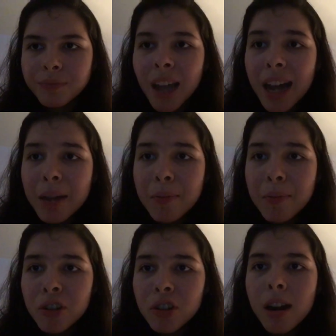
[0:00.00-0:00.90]
Hi,
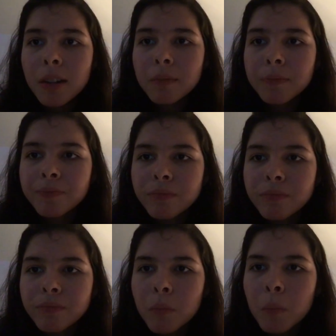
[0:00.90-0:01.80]
Bashar.
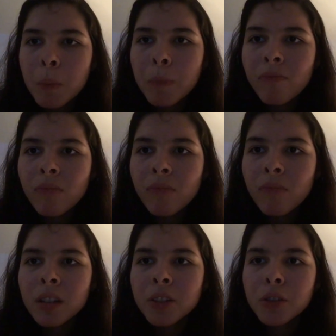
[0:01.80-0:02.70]

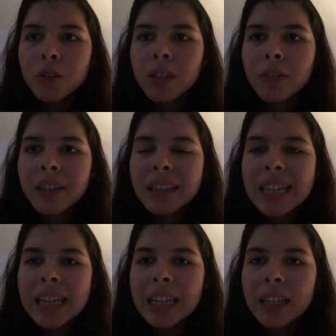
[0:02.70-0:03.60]
Do you live in
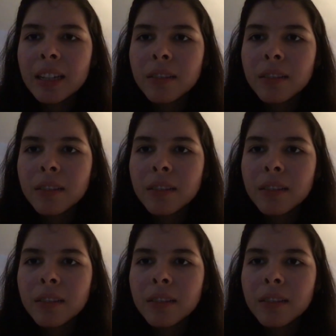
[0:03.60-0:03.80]
Legan?